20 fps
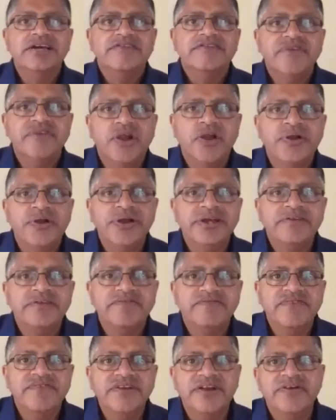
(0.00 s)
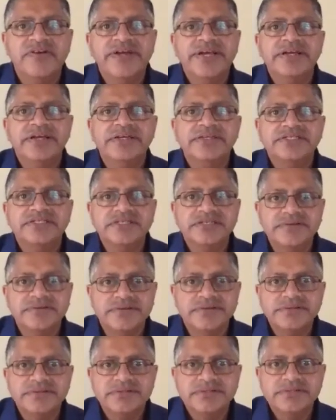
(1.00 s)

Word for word: very very soon